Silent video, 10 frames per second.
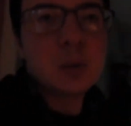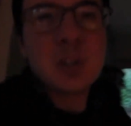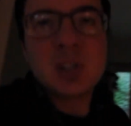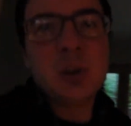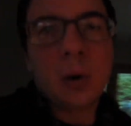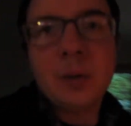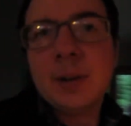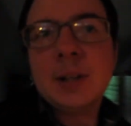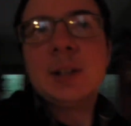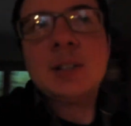was
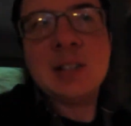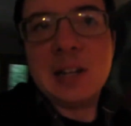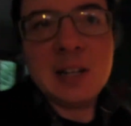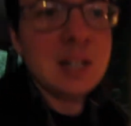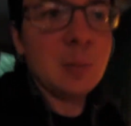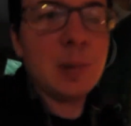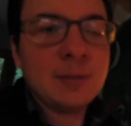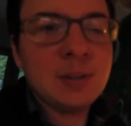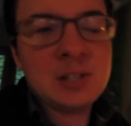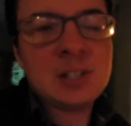starving because I didn't eat
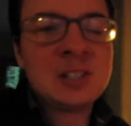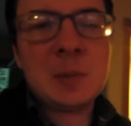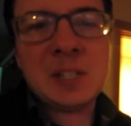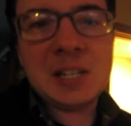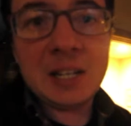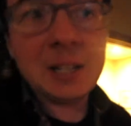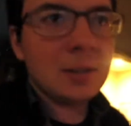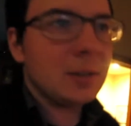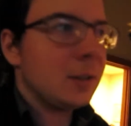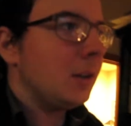breakfast because I'm a
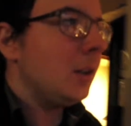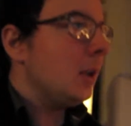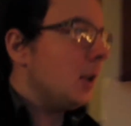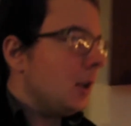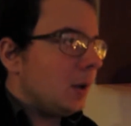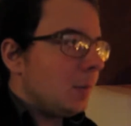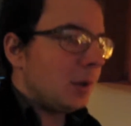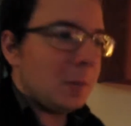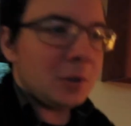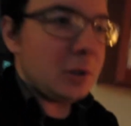dingus.
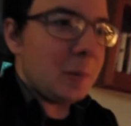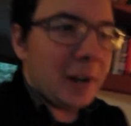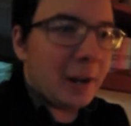But let me show you my